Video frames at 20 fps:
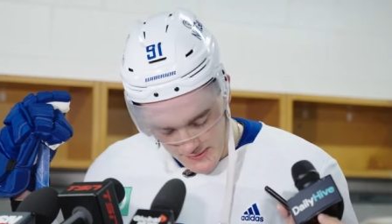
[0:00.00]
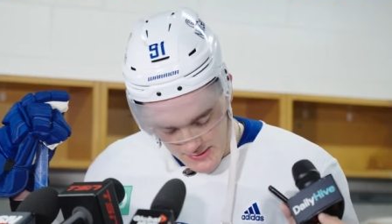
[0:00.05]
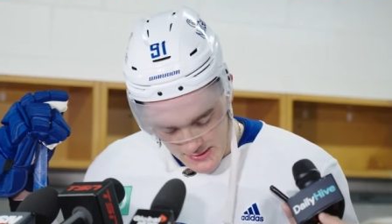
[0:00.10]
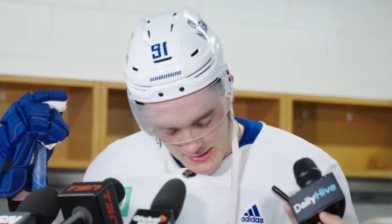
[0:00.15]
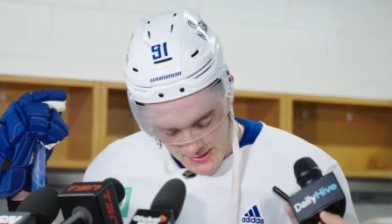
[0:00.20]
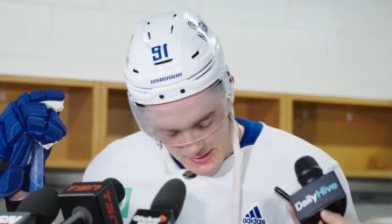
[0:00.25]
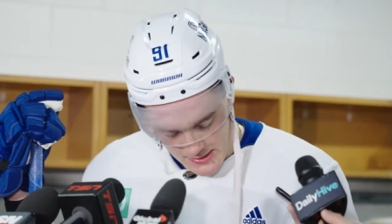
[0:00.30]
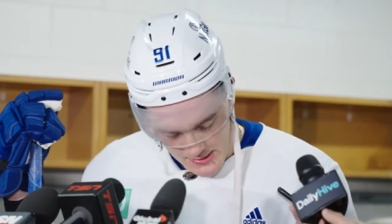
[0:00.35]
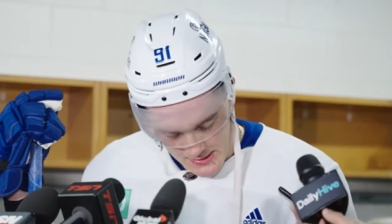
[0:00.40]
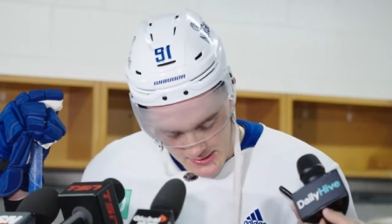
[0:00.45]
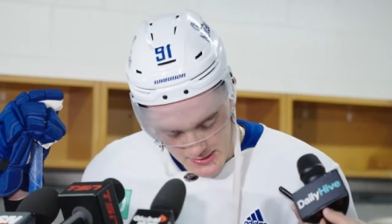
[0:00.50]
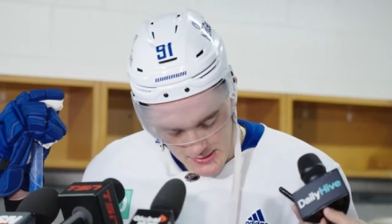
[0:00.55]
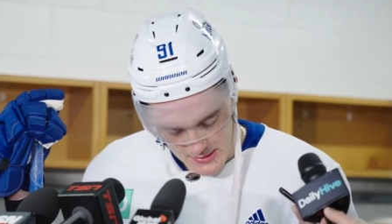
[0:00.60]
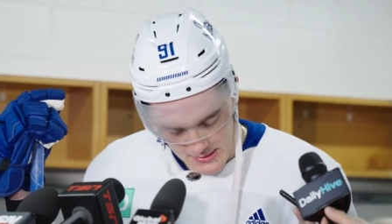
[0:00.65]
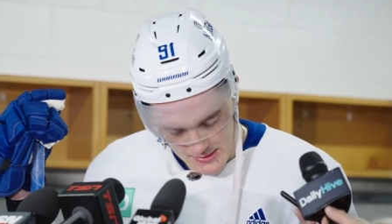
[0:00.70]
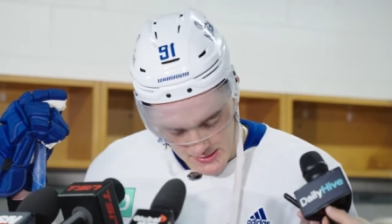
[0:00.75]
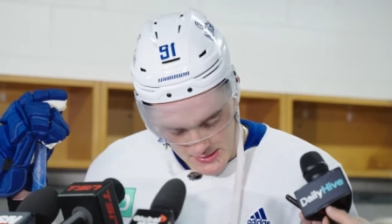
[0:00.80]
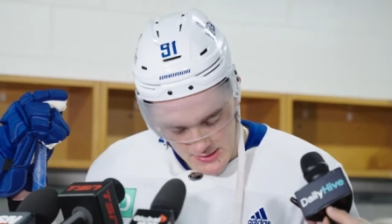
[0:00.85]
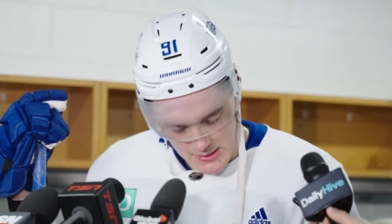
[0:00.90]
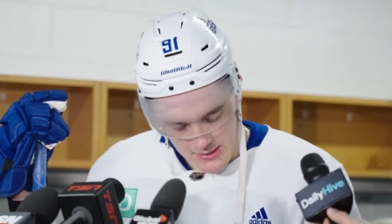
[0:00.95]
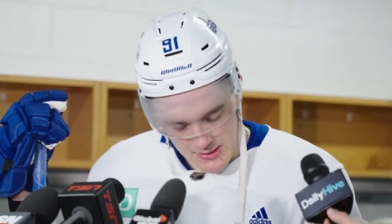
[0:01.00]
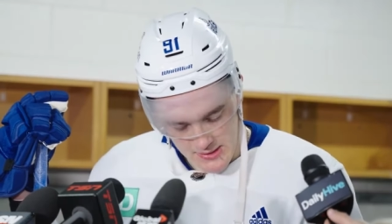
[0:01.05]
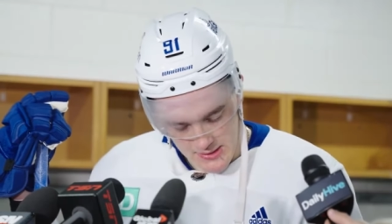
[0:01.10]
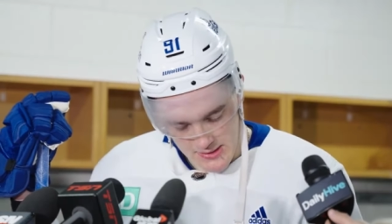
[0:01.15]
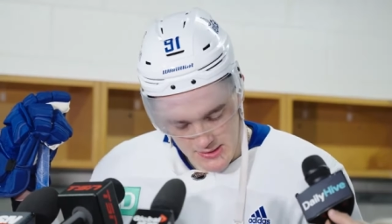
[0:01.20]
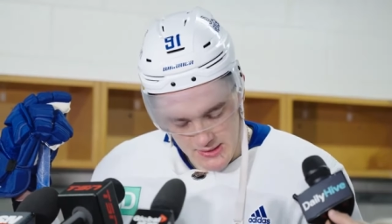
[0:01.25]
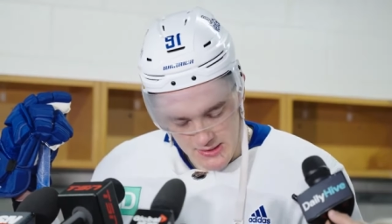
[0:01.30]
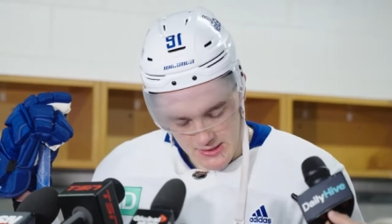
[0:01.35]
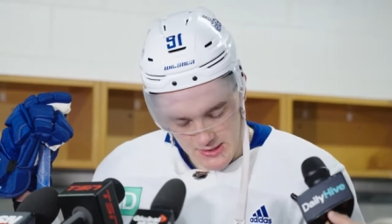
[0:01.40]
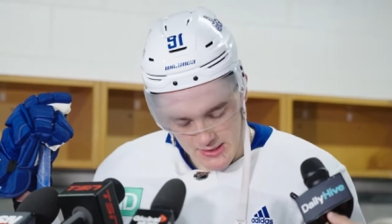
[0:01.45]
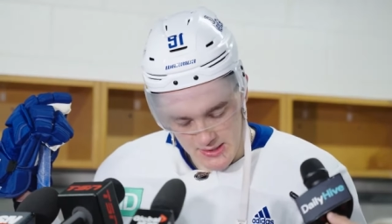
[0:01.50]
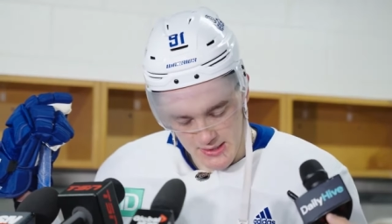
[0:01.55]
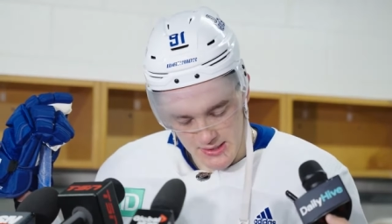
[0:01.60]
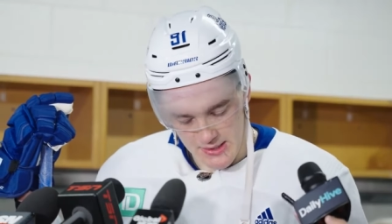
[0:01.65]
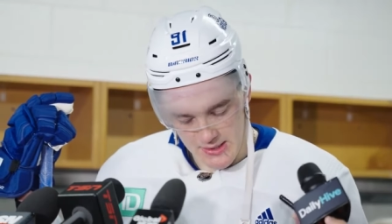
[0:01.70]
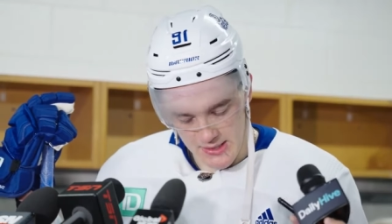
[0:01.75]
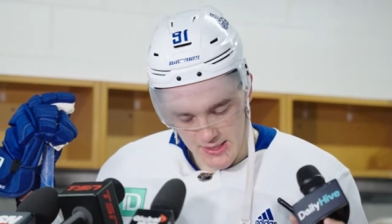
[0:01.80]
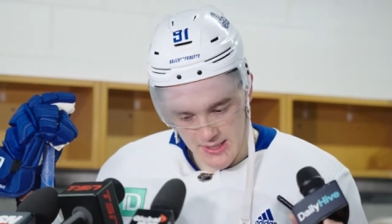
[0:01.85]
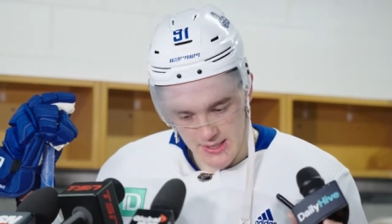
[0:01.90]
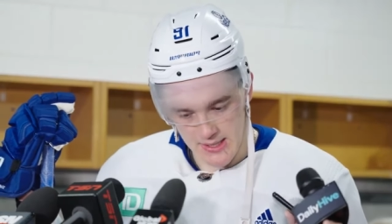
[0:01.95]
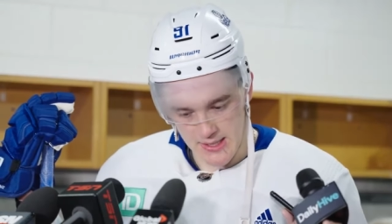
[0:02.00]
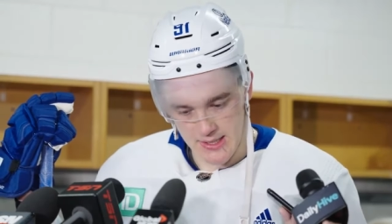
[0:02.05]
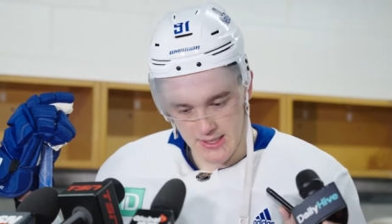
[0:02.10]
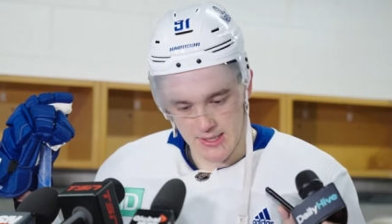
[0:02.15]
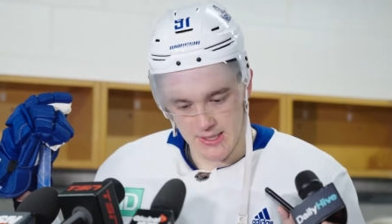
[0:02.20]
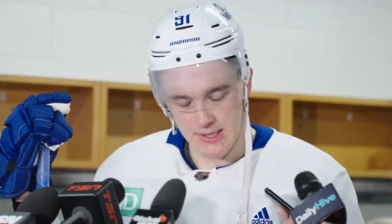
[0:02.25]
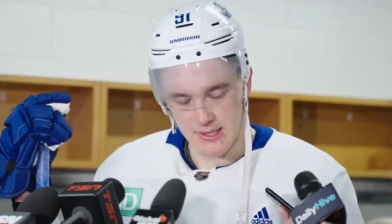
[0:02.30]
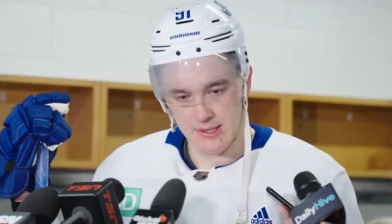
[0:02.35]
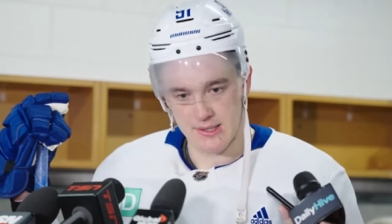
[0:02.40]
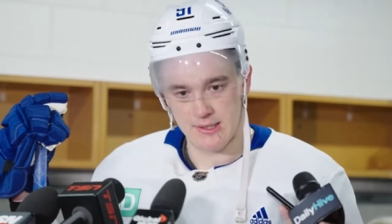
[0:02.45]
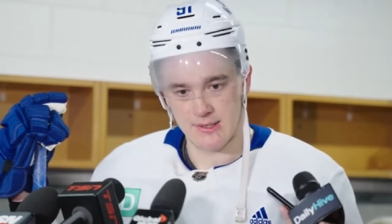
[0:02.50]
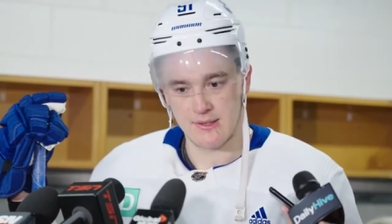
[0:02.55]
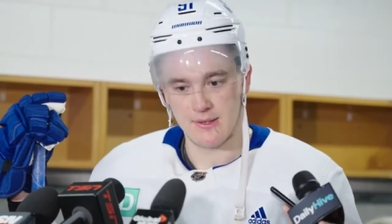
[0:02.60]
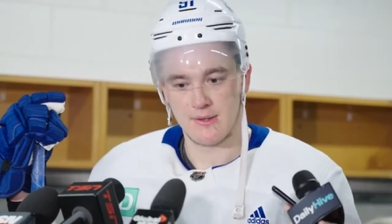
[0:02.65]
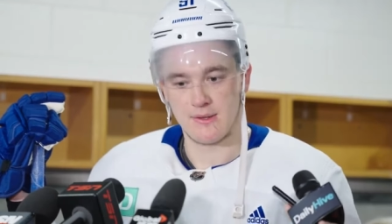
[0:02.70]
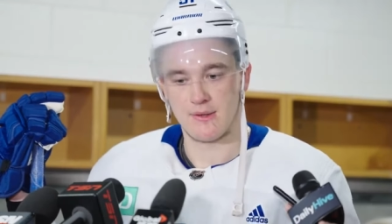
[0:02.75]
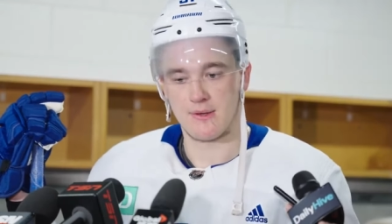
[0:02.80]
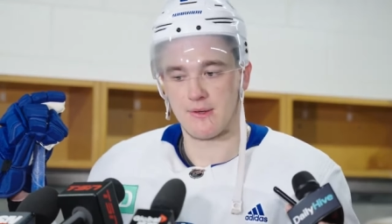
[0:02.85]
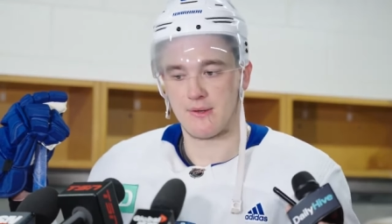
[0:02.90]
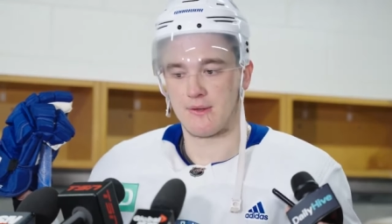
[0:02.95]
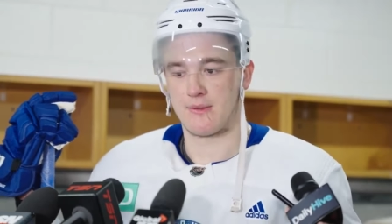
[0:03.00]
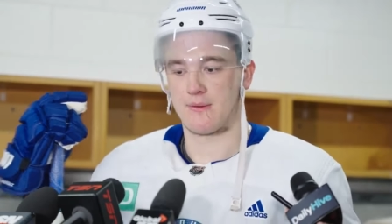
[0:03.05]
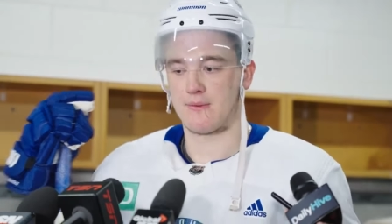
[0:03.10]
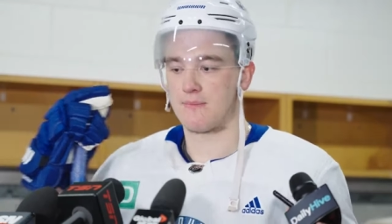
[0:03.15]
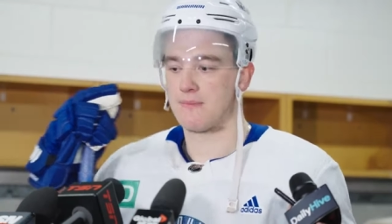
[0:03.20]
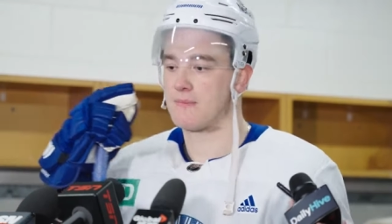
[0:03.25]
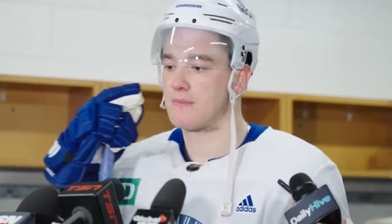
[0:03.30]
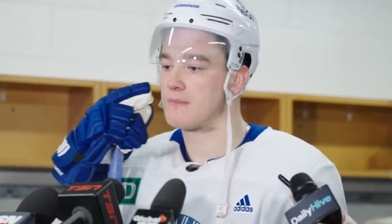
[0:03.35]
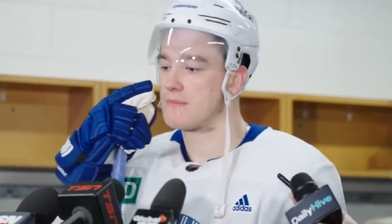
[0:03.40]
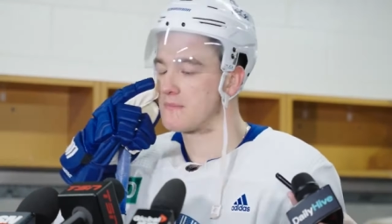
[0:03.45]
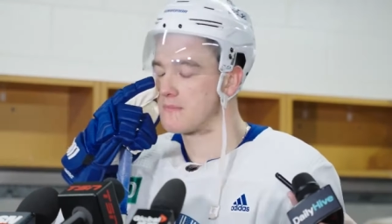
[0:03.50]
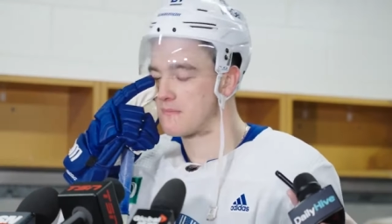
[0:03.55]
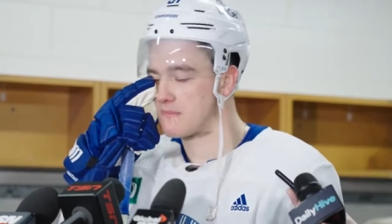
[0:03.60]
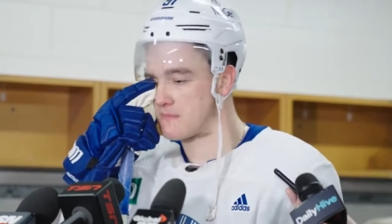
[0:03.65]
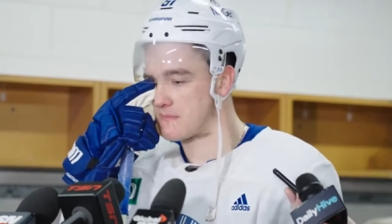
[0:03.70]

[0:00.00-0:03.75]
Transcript: of Quinn, and sometimes in a series you have to do things that maybe you don't